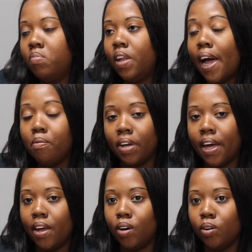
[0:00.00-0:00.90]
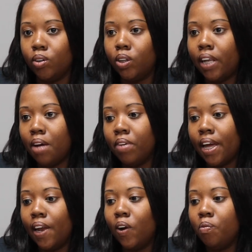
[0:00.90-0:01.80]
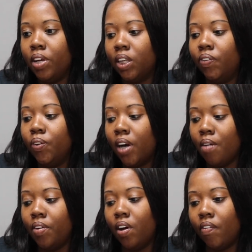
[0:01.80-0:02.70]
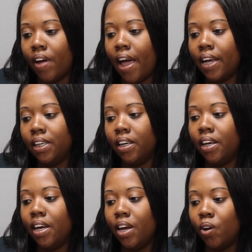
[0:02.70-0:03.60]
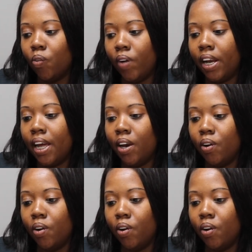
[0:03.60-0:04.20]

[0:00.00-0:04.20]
light mechanical. So light mechanical means if you come in off an accident and your radiator,